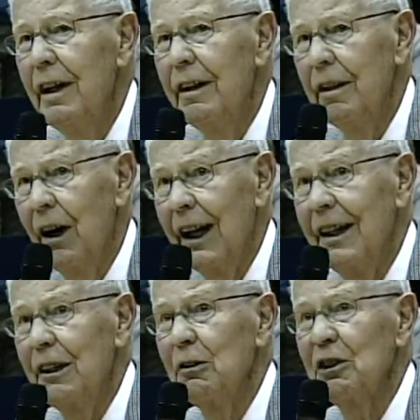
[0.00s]
You all
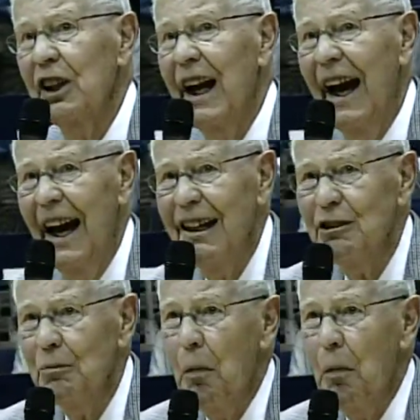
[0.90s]
here is of cow.